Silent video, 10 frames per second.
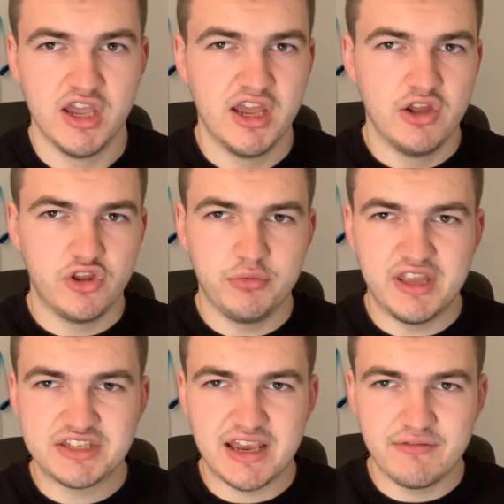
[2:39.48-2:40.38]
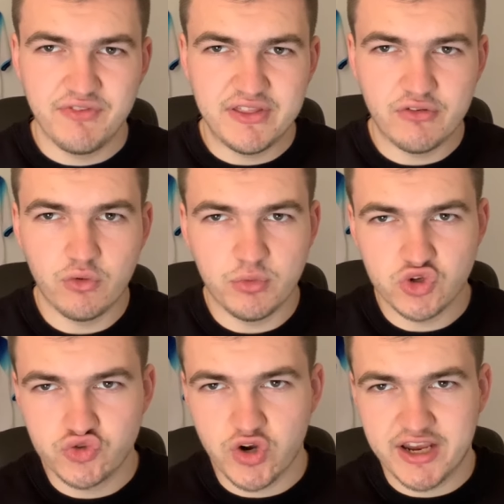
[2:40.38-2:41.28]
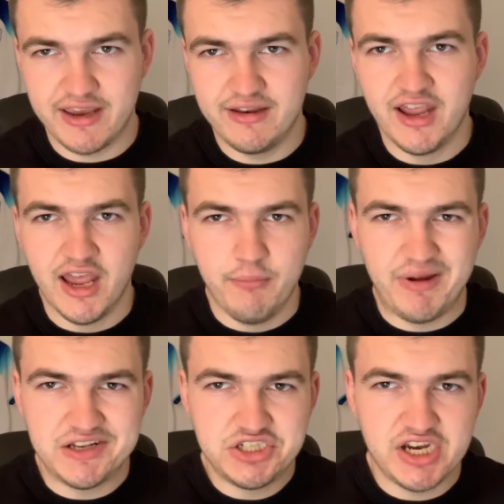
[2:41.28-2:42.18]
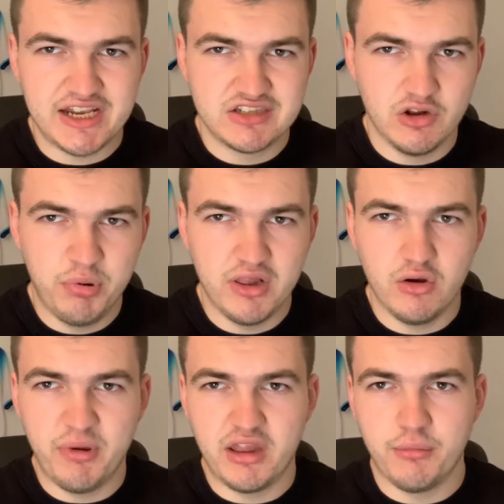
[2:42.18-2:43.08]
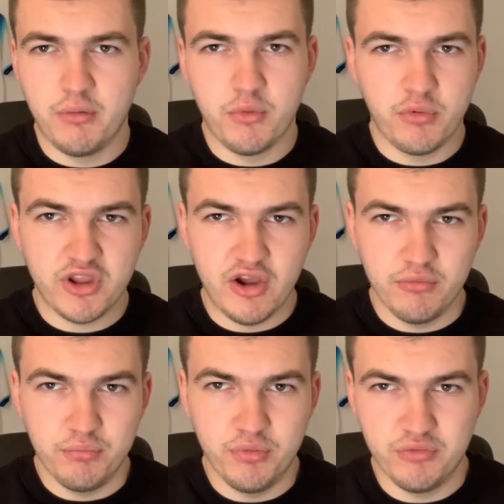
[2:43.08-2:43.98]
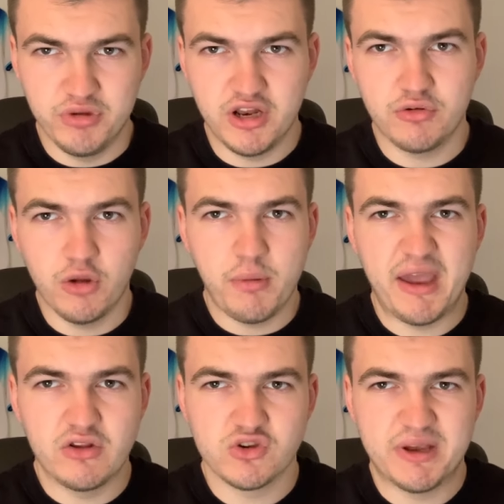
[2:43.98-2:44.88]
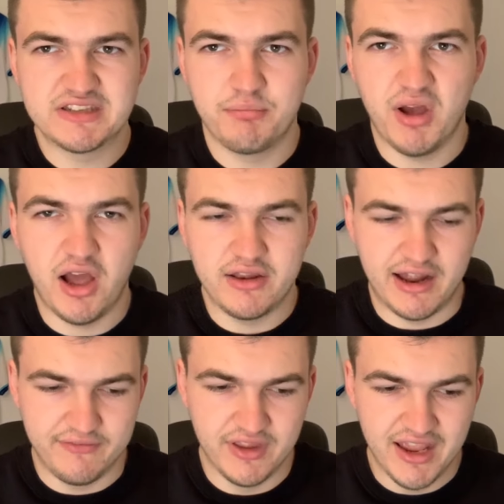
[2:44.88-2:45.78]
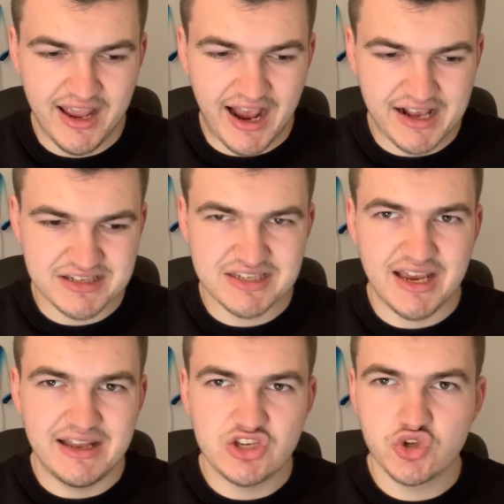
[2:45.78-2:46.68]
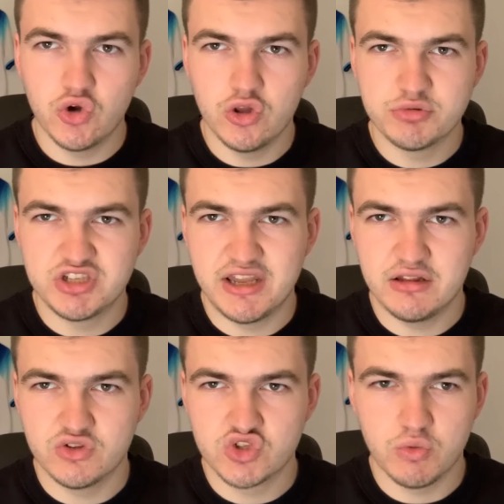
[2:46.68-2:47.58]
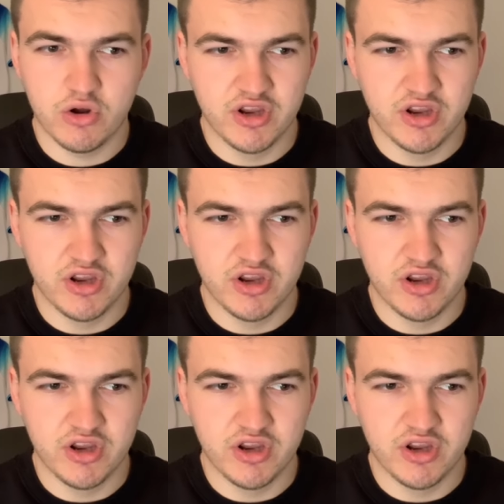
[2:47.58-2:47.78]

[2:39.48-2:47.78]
doing the same thing. They're almost dragging Manchester United up a little bit at the moment. But Kobbie Mainoo's a massive part of that. And as I say, this call-up to the England squad,